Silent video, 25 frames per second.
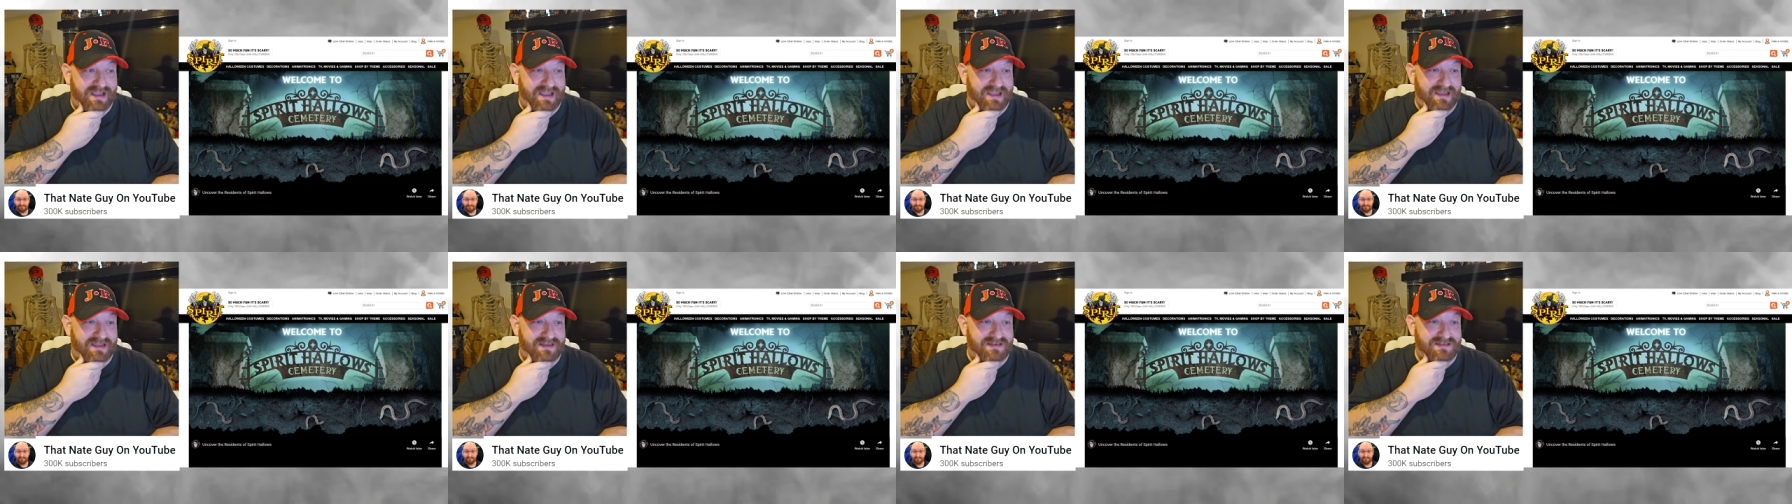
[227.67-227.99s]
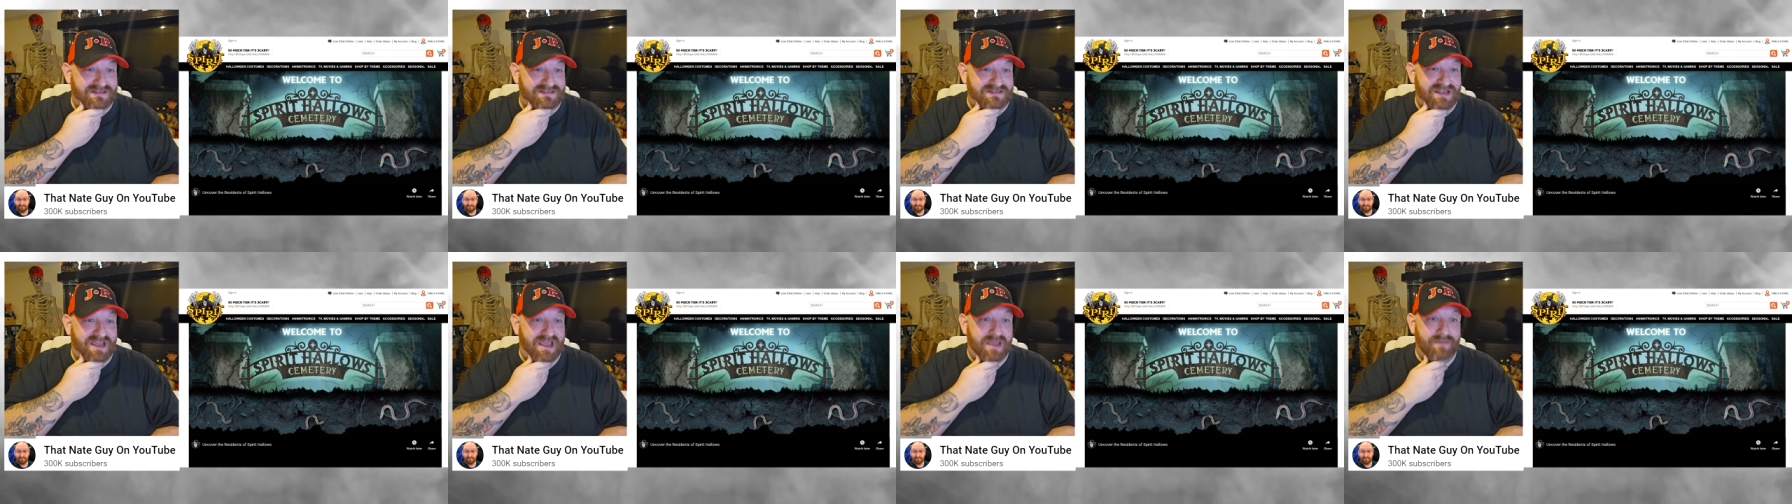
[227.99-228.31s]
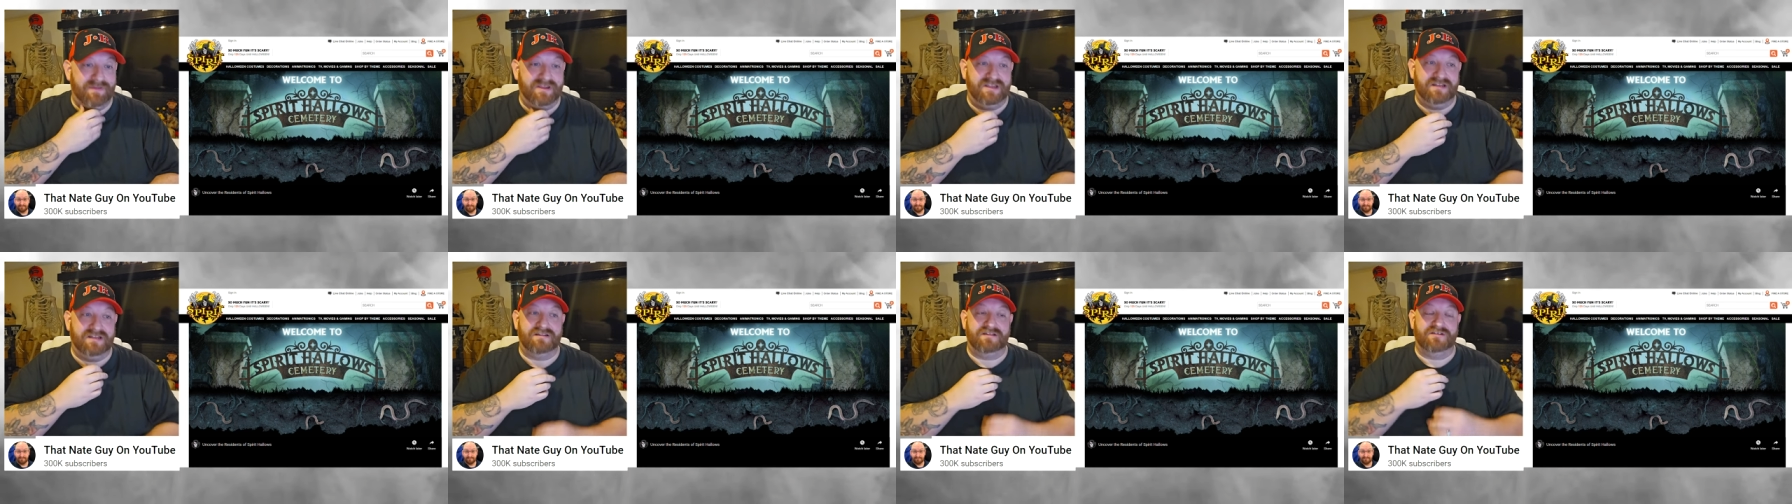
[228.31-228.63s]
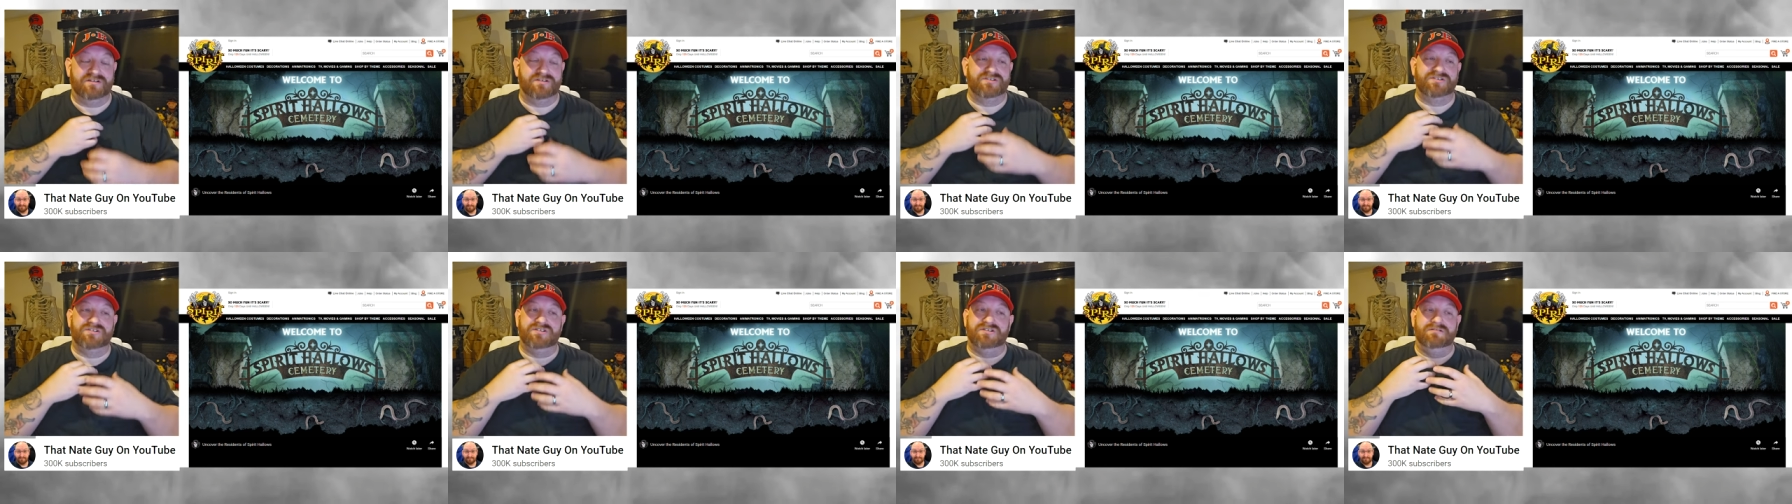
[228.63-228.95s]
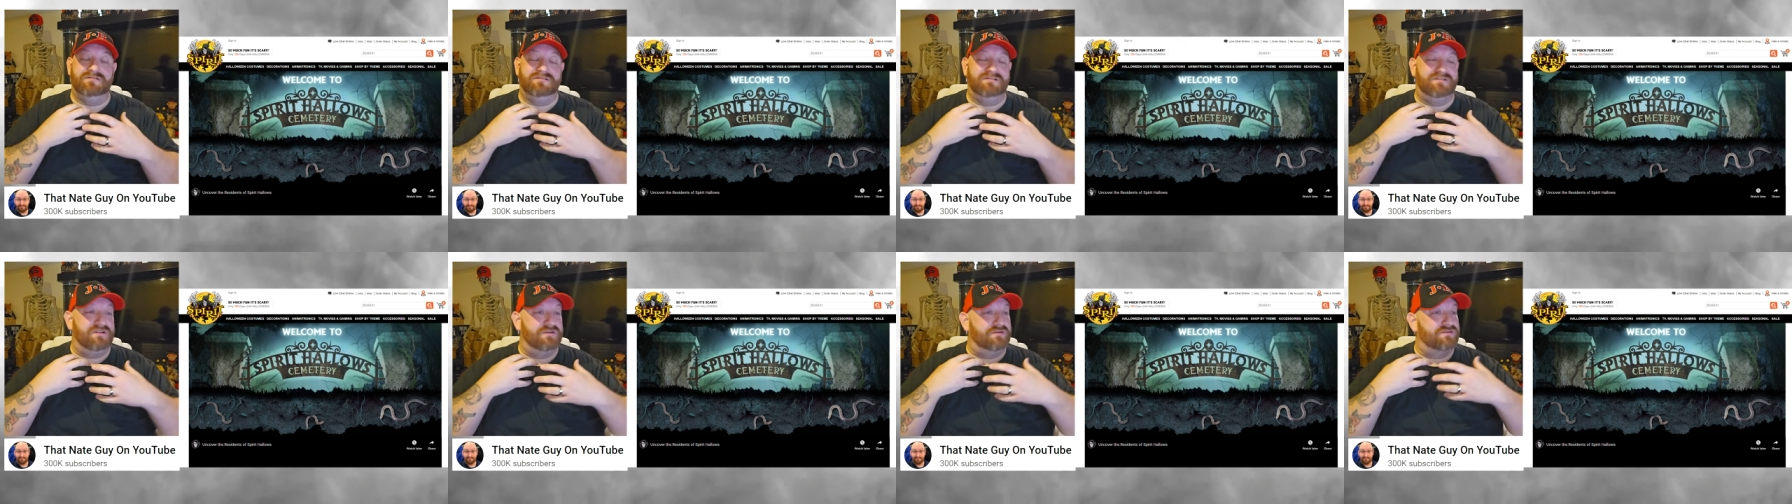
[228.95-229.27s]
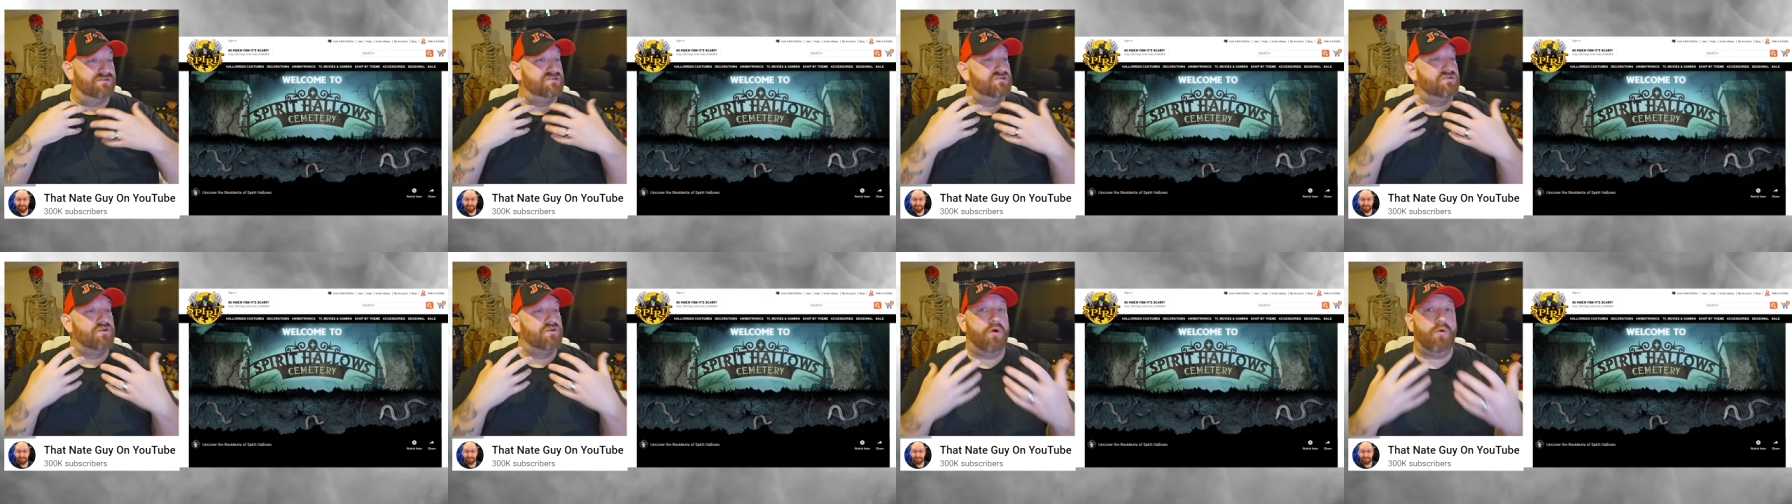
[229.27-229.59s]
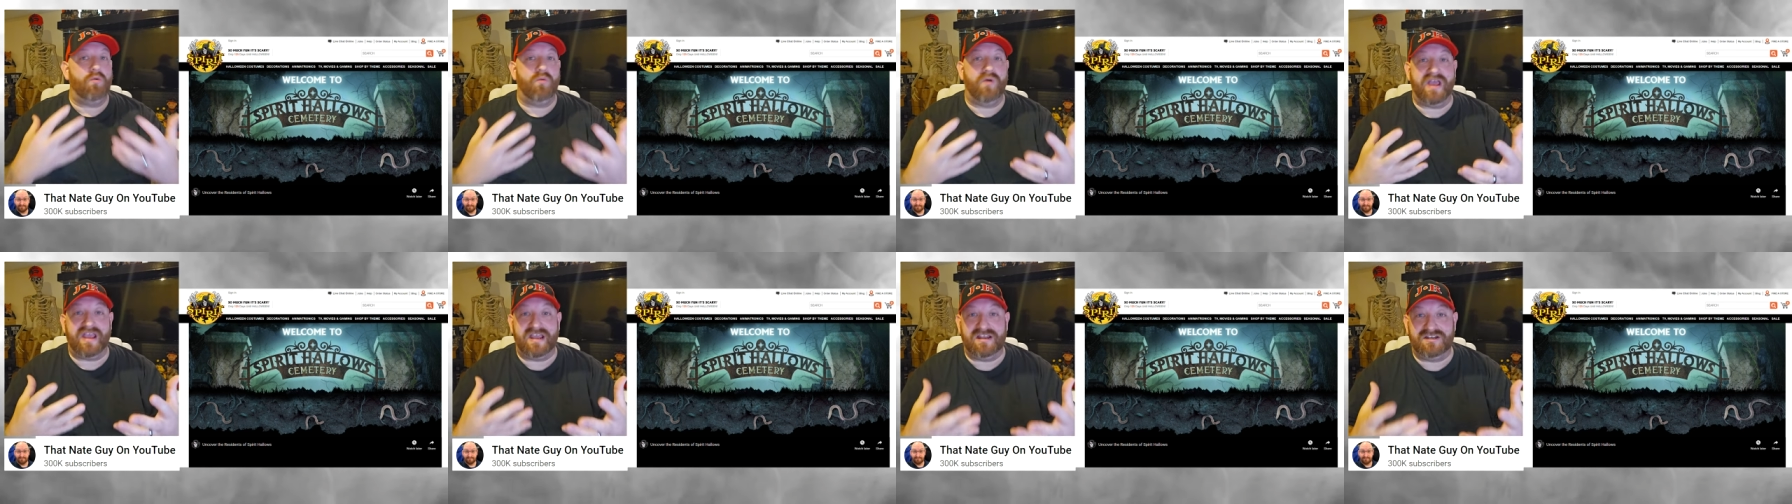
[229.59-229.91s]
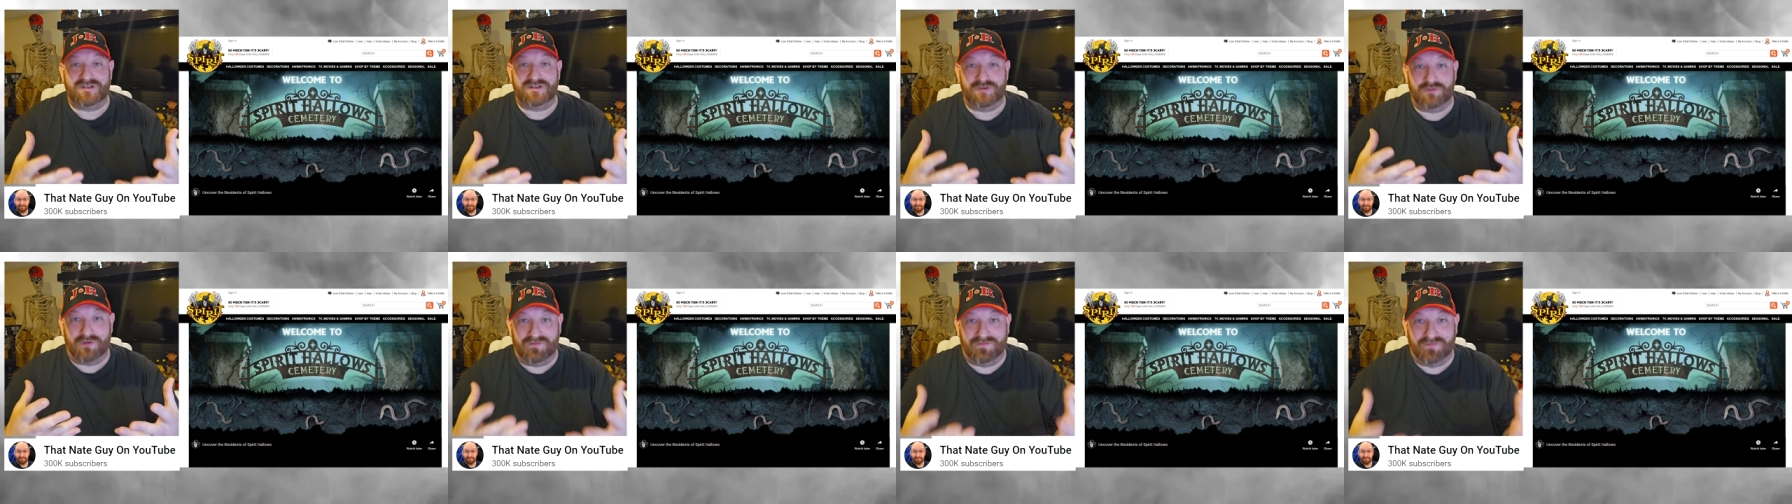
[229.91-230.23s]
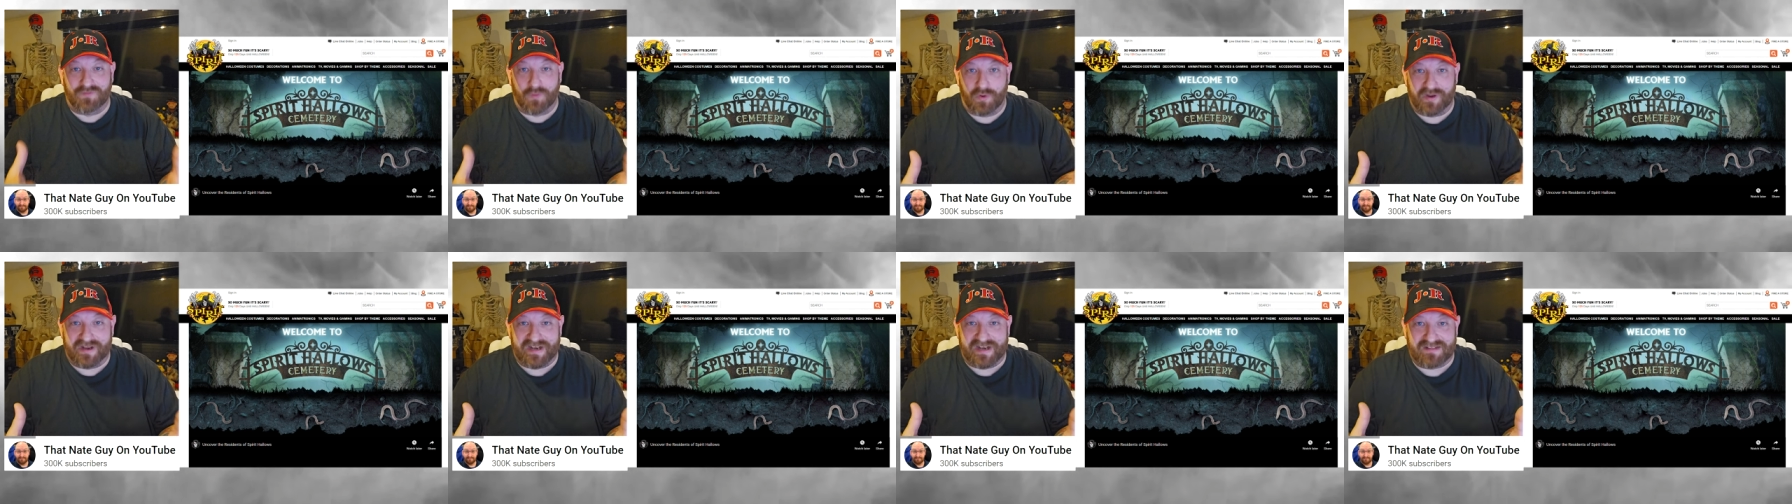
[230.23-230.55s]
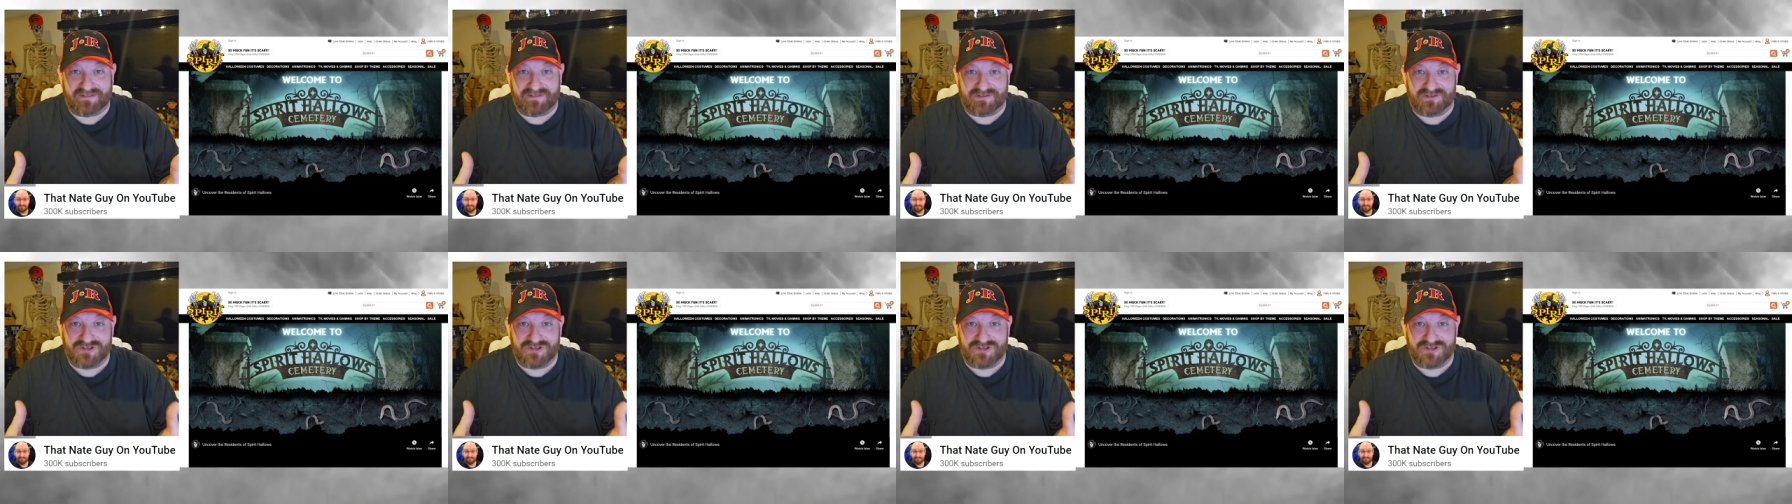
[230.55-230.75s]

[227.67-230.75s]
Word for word: and I mean, there's no way to avoid it.